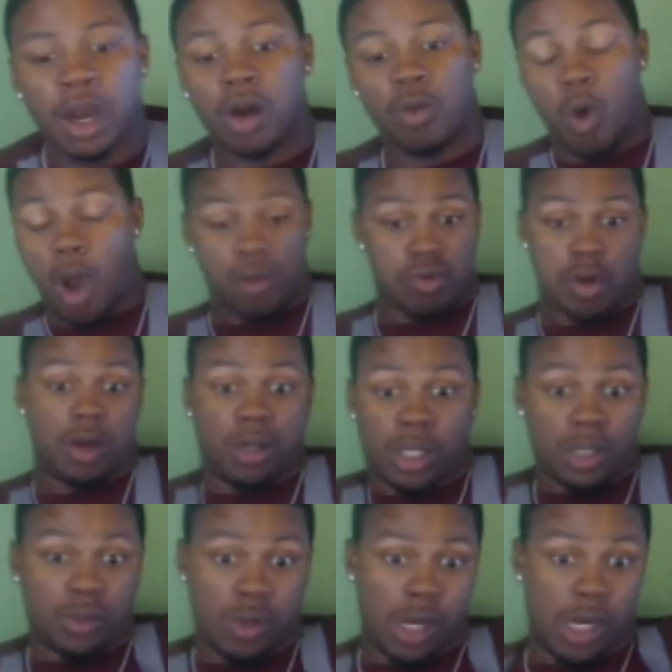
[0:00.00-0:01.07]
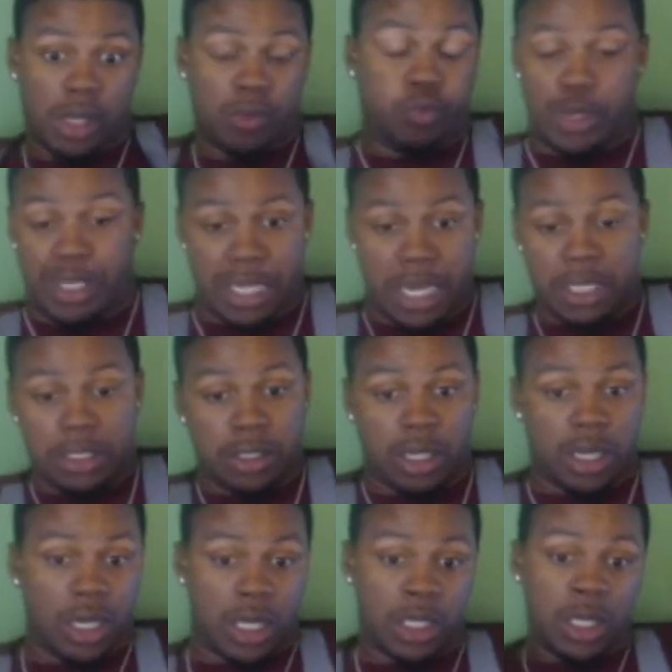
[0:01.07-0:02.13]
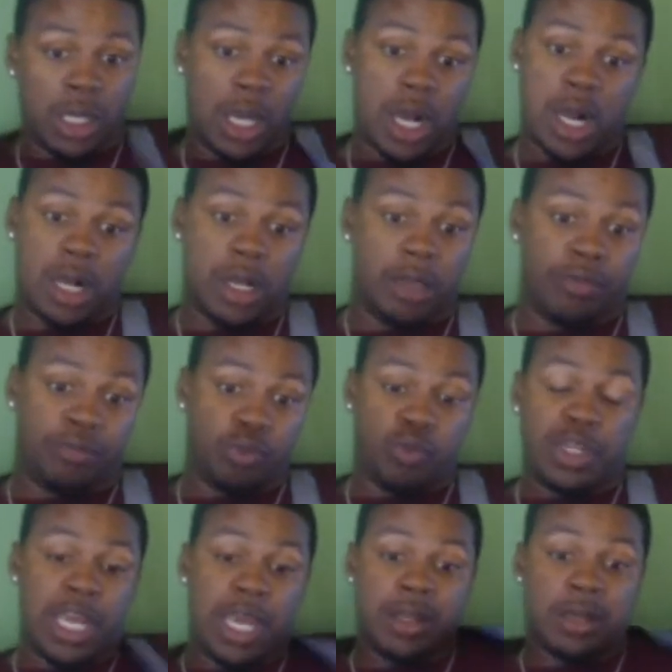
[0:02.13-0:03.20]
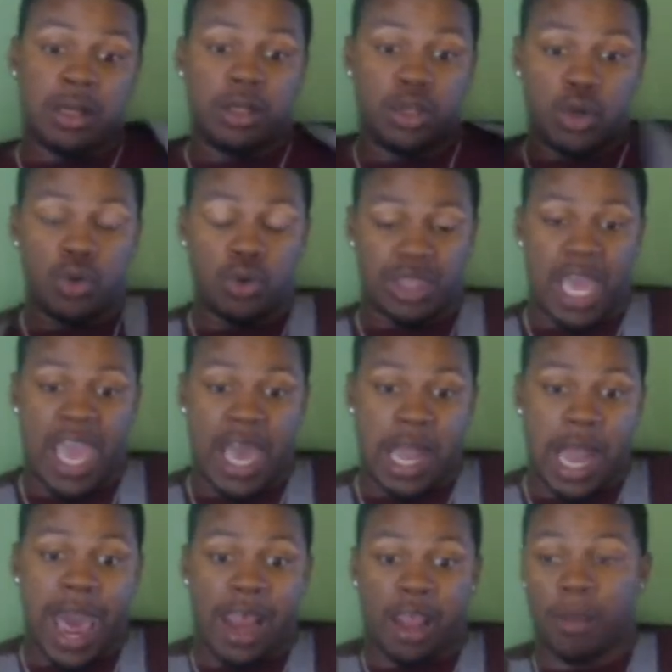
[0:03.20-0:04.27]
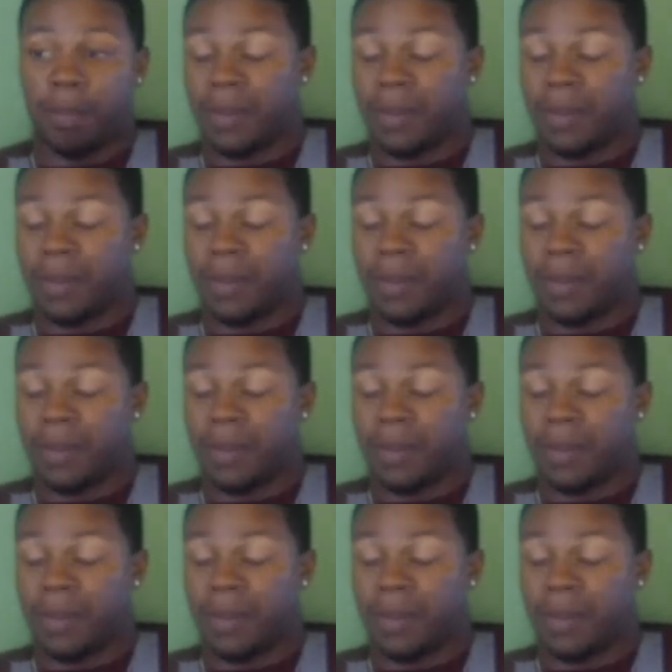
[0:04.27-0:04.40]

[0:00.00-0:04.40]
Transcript: well, if we didn't nuke the hell out of the